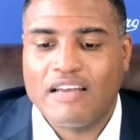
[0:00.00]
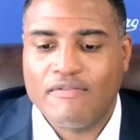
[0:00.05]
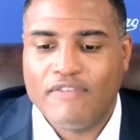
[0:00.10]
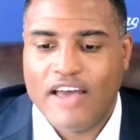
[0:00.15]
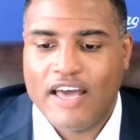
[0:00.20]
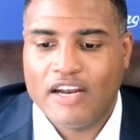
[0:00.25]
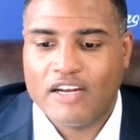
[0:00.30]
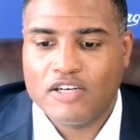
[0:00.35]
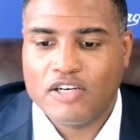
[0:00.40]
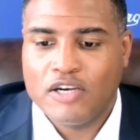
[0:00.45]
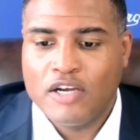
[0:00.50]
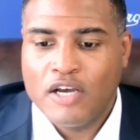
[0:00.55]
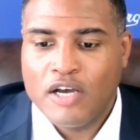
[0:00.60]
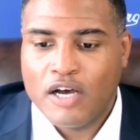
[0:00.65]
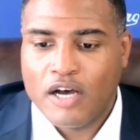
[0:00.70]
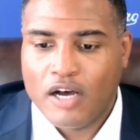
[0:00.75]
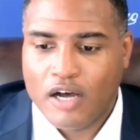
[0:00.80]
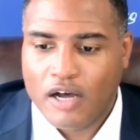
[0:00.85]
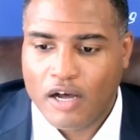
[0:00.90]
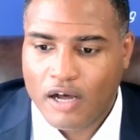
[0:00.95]
advantage
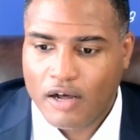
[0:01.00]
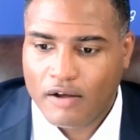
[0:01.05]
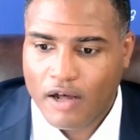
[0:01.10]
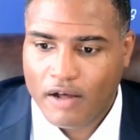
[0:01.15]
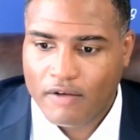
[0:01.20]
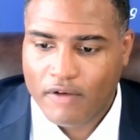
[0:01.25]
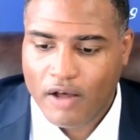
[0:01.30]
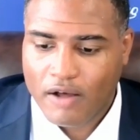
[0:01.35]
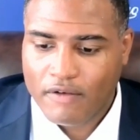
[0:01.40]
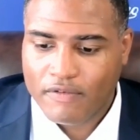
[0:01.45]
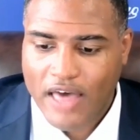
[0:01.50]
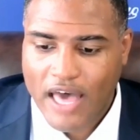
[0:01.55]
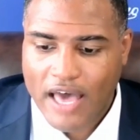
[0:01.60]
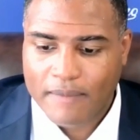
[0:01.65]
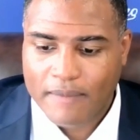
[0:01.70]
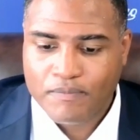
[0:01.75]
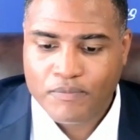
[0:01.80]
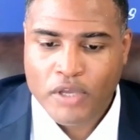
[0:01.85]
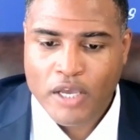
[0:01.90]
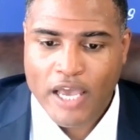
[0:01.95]
of
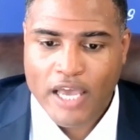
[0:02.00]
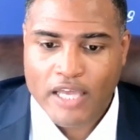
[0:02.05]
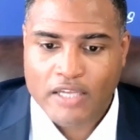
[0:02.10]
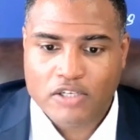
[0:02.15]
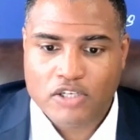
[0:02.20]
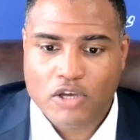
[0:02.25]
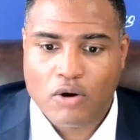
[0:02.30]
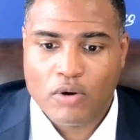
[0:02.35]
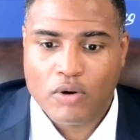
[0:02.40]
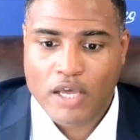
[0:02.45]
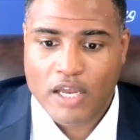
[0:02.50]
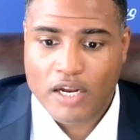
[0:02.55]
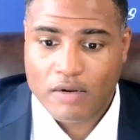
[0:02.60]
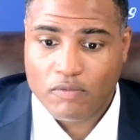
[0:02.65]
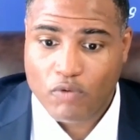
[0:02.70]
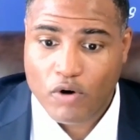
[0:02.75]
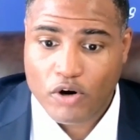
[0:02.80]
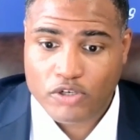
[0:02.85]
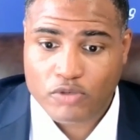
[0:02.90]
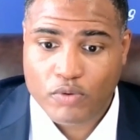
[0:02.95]
that. And it
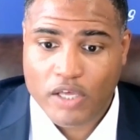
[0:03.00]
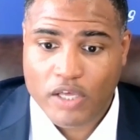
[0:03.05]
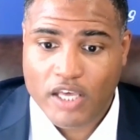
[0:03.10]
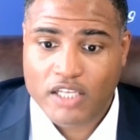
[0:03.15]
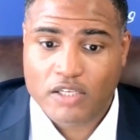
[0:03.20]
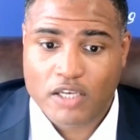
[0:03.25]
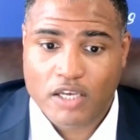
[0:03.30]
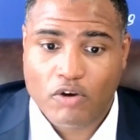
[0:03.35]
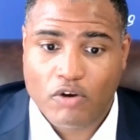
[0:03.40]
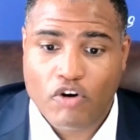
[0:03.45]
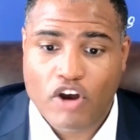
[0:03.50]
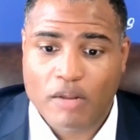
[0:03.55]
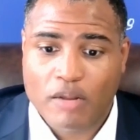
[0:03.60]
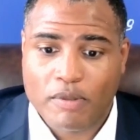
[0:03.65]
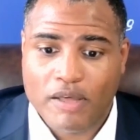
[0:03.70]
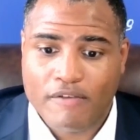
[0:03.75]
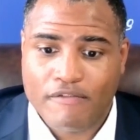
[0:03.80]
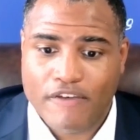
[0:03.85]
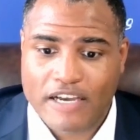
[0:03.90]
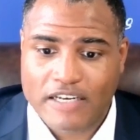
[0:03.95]
works really, it's
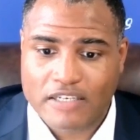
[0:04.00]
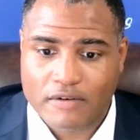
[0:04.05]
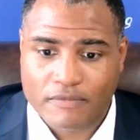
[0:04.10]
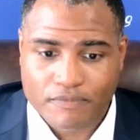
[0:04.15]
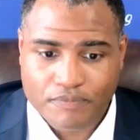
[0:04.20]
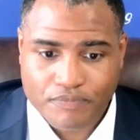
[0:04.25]
incredibly effective.